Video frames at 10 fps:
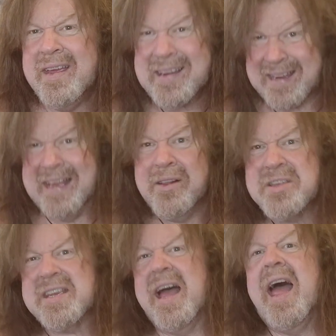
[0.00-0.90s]
It
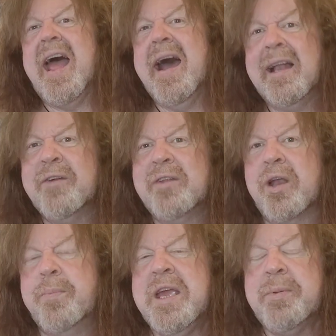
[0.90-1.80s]
kills a hell of a
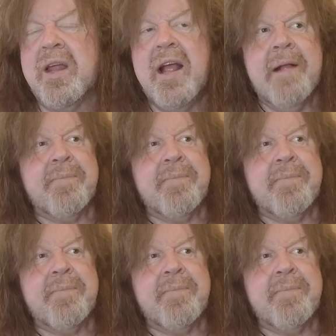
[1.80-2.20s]
lot of people.